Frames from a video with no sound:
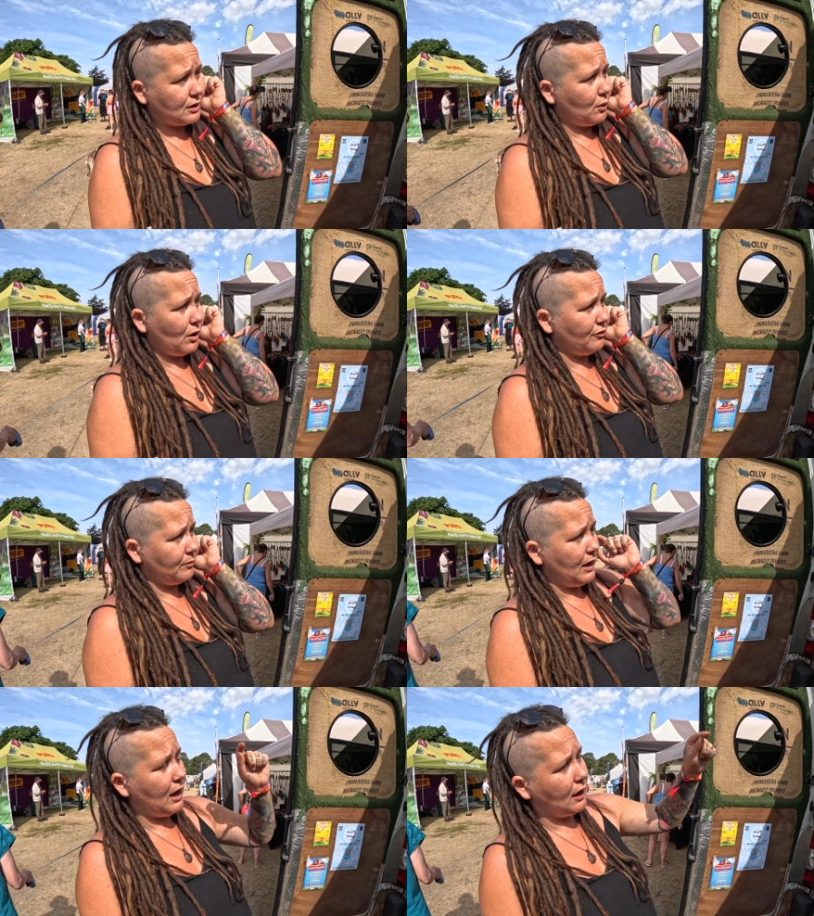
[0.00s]
so well for
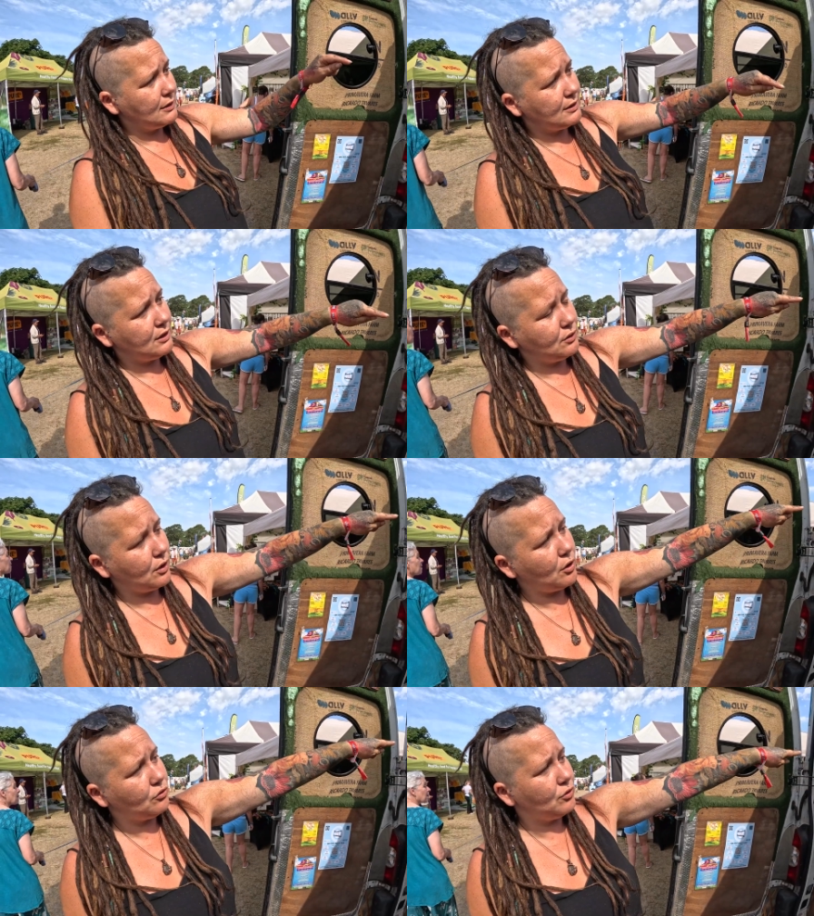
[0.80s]
me. I can still
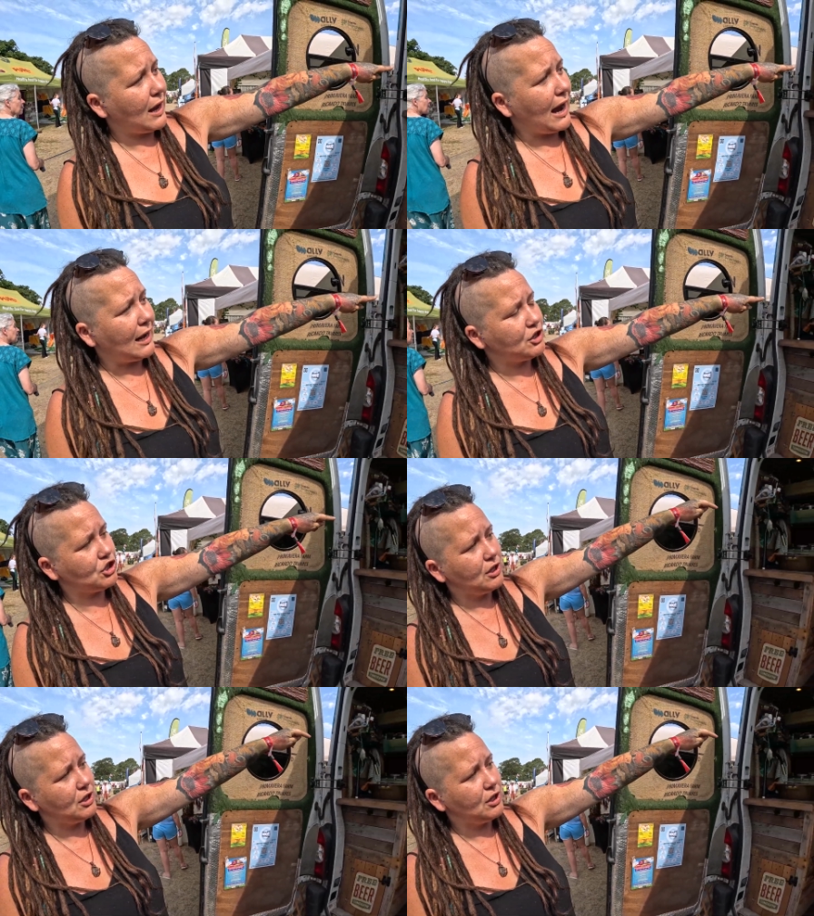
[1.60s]
go through the hatch